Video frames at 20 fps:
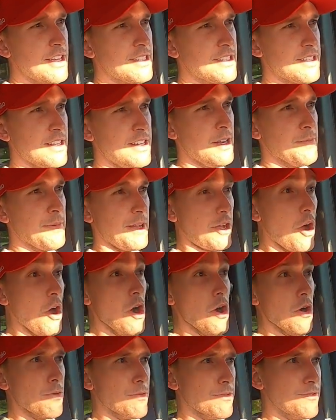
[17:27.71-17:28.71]
sitting here, I'm like,
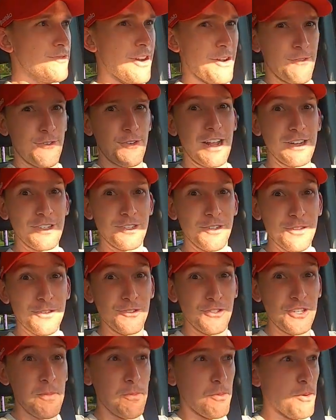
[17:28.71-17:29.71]
oh, I forgot to do the
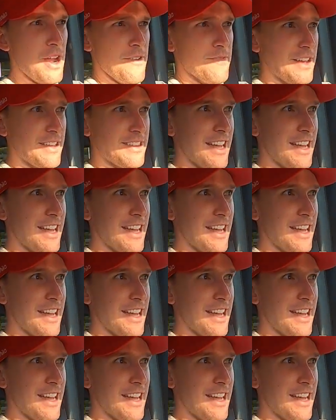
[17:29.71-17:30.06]
Jeep wave.